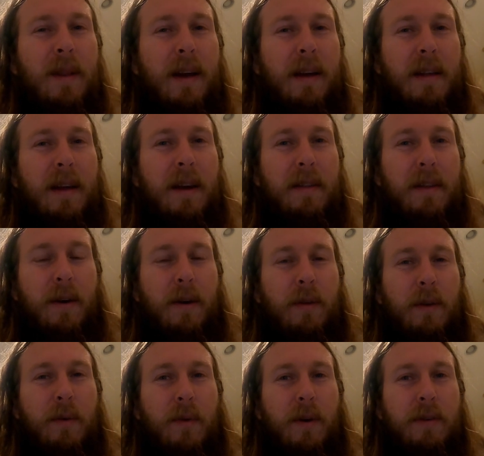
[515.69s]
like they are the
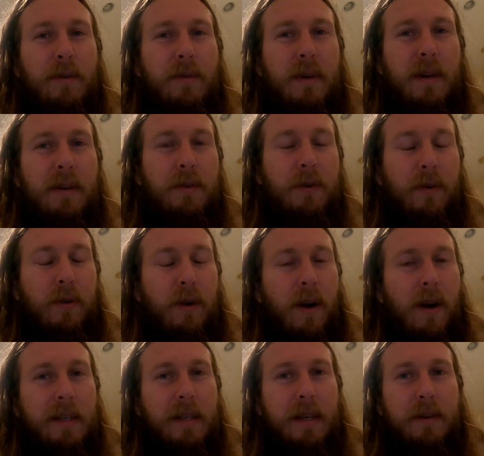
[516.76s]
only ones who need to
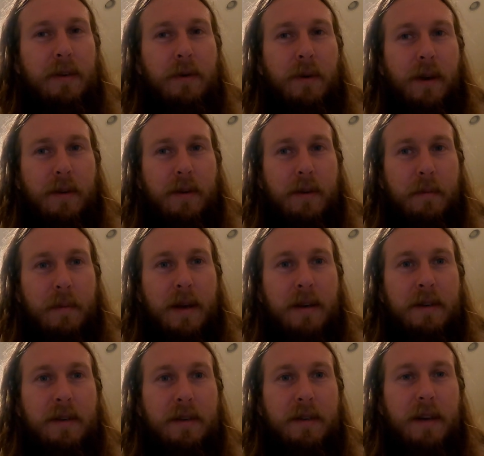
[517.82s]
cross into other
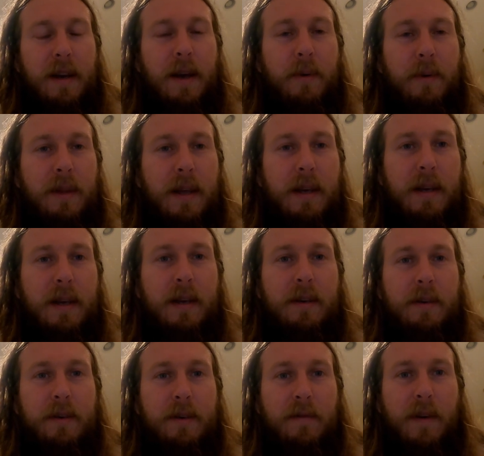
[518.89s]
dimensions to get what they need
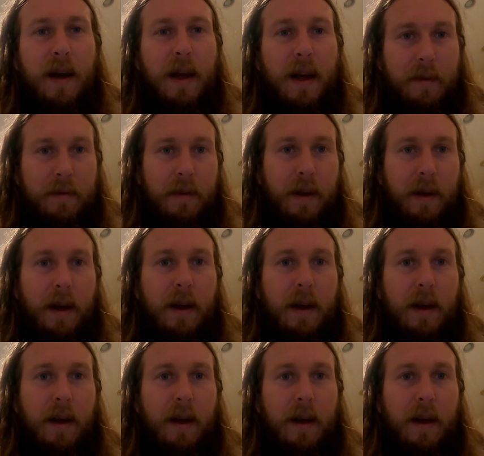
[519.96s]
to survive.